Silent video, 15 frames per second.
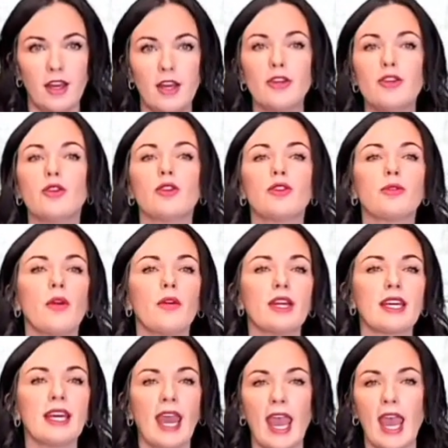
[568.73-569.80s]
You could throw in a
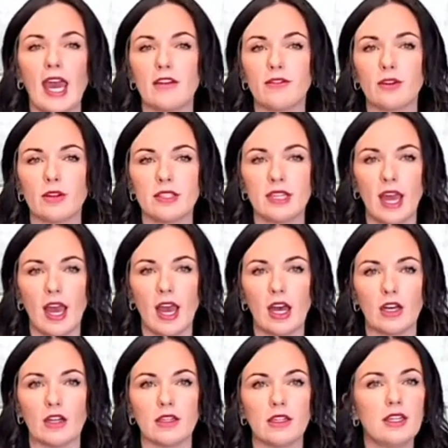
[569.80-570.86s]
can of
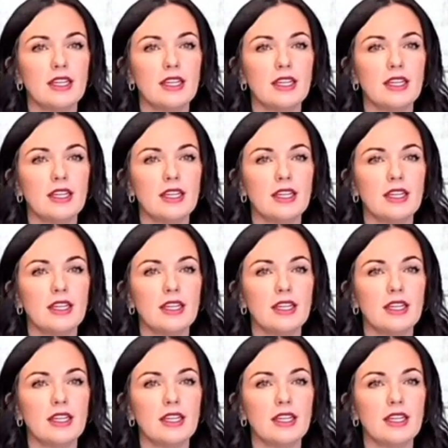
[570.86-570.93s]
Rotel.